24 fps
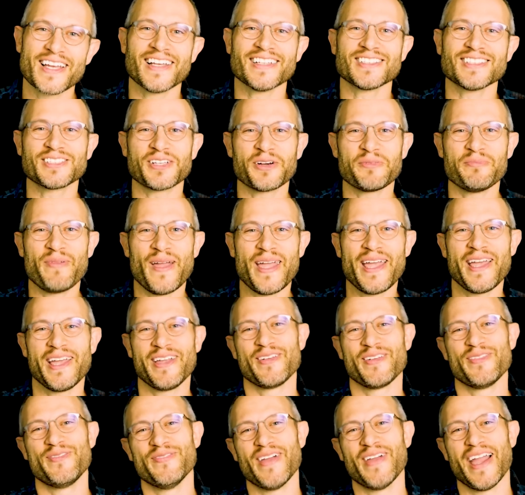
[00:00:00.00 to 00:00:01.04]
So
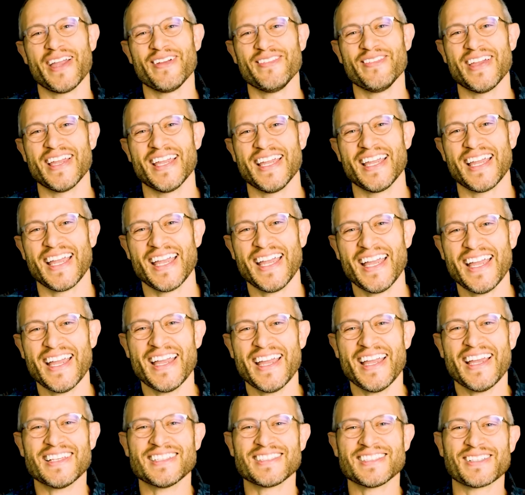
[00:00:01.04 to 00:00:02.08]
maybe
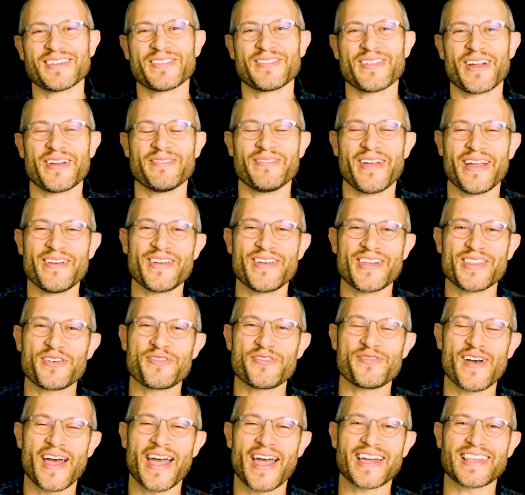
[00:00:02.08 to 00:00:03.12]
the
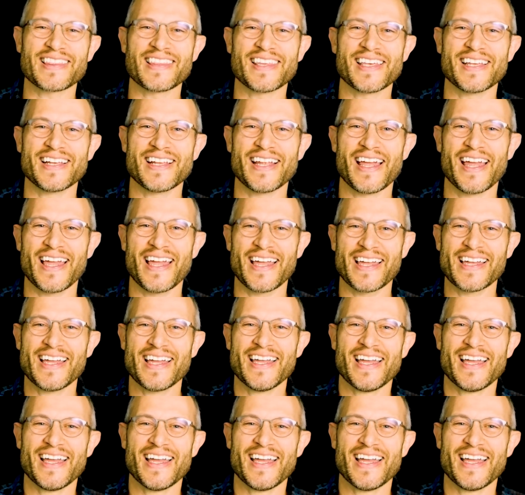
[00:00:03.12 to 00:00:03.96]
fact that a